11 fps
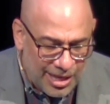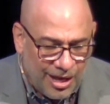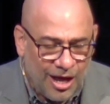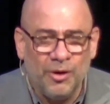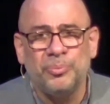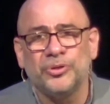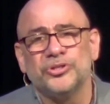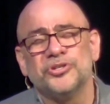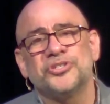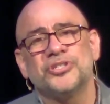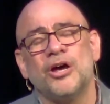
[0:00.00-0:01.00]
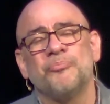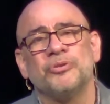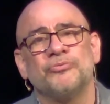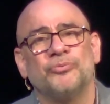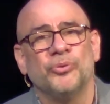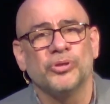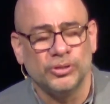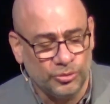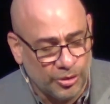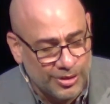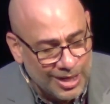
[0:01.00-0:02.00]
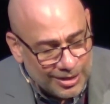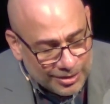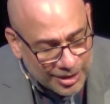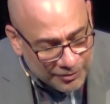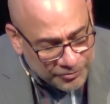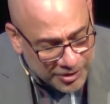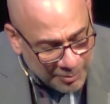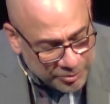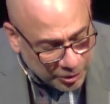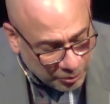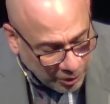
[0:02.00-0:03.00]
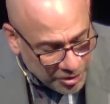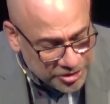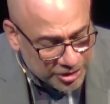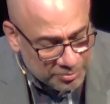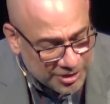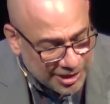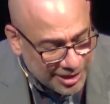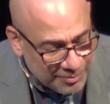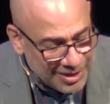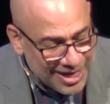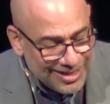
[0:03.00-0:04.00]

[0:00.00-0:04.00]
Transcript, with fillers: Humble yourself before the Lord. Lift up your worship to Him.